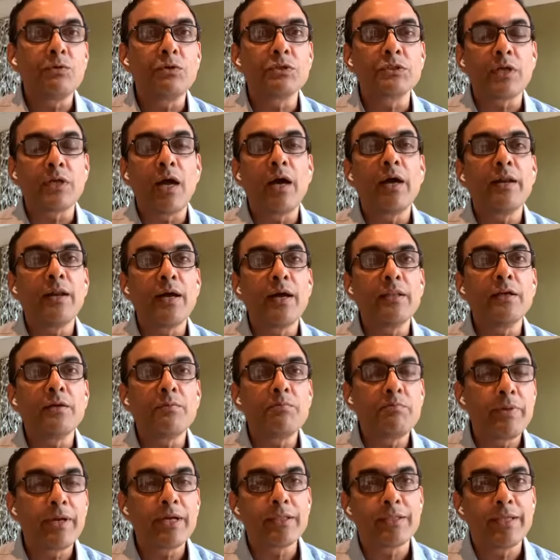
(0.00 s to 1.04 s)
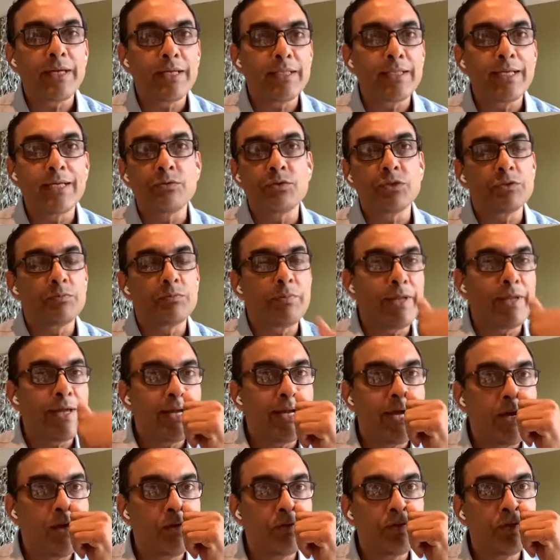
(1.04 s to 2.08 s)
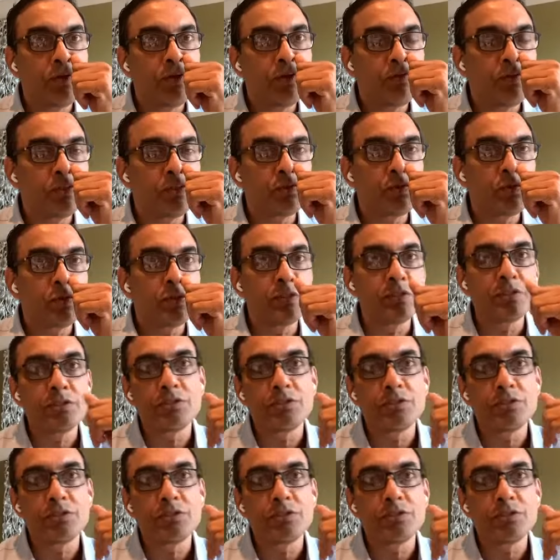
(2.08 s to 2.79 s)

there was another big thing that was playing out, which was